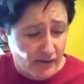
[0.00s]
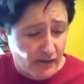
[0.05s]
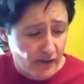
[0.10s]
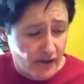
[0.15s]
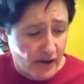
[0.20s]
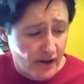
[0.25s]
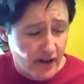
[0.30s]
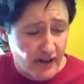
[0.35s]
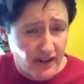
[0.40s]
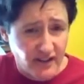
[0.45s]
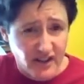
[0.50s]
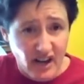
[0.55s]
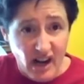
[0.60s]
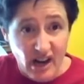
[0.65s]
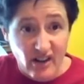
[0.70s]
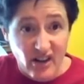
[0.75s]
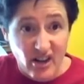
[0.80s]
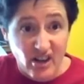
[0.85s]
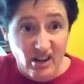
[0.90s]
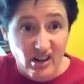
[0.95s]
for an
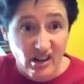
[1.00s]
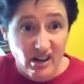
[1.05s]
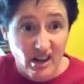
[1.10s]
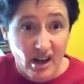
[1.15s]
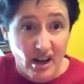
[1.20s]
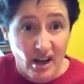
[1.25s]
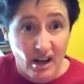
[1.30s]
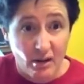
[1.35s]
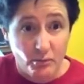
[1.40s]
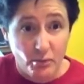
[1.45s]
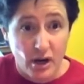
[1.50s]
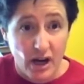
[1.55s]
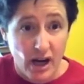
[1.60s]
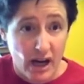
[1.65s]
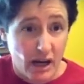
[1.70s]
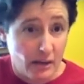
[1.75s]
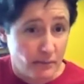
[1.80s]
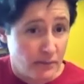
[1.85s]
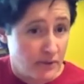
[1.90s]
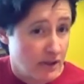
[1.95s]
entire year,
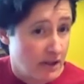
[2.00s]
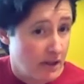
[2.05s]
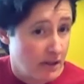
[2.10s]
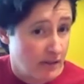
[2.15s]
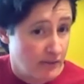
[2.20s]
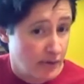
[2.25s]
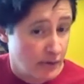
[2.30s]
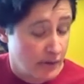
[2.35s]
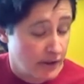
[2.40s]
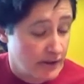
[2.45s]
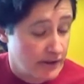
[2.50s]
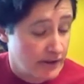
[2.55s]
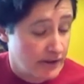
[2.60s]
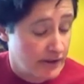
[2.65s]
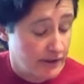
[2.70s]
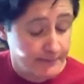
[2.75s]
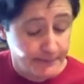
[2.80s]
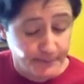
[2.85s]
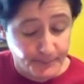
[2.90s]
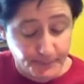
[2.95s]
perhaps, if you wanted
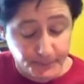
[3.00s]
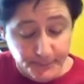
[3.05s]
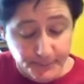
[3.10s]
to.